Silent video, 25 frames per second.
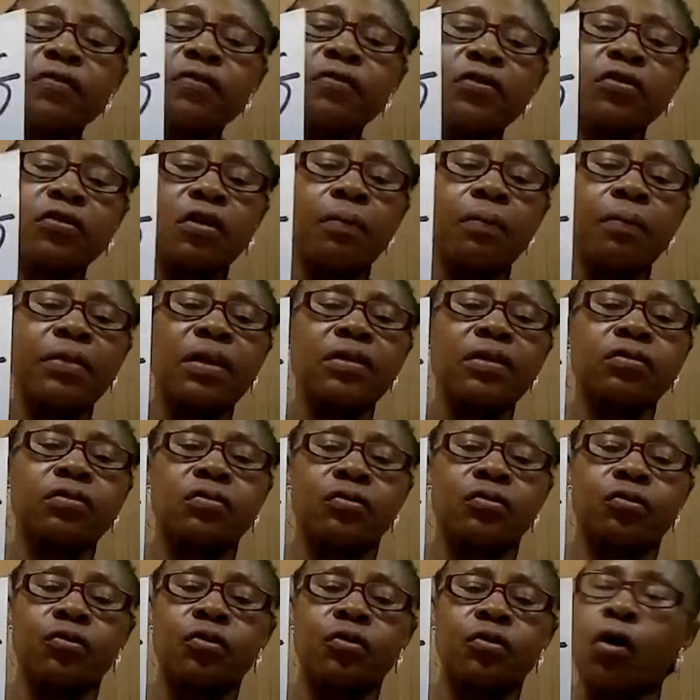you something
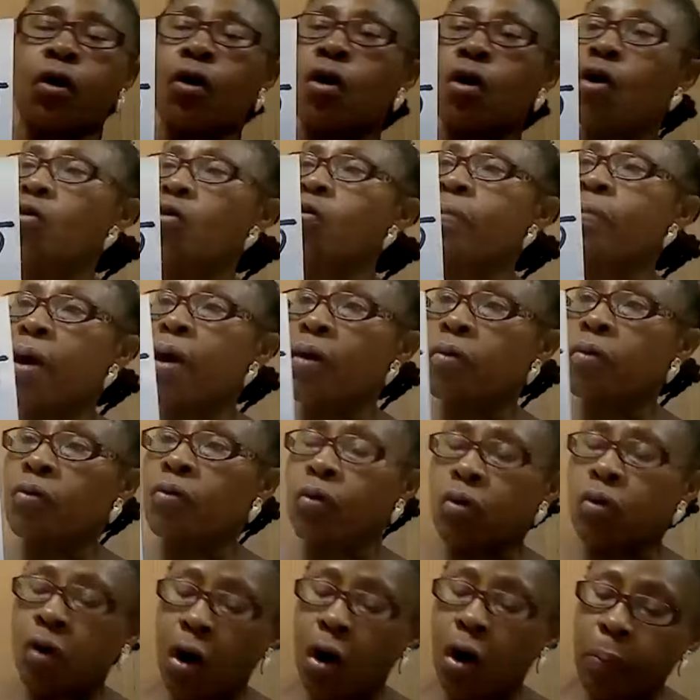to draw. Ubong
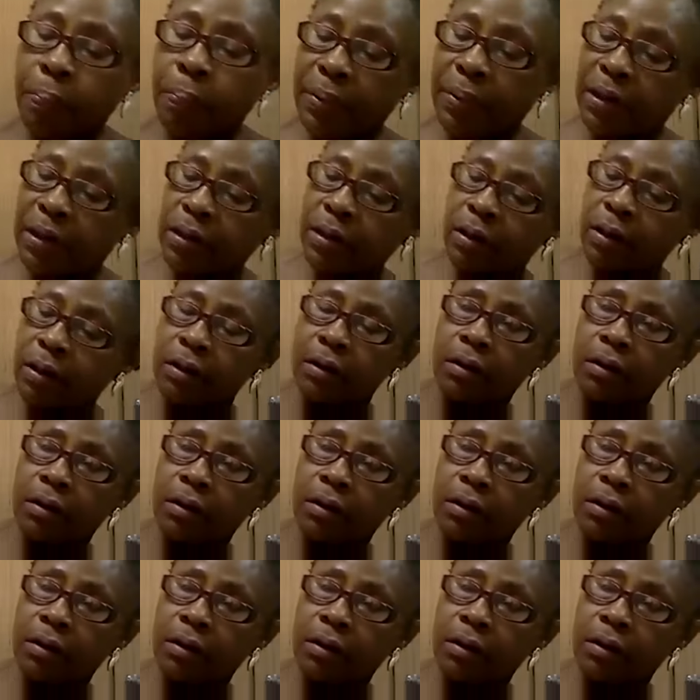will copy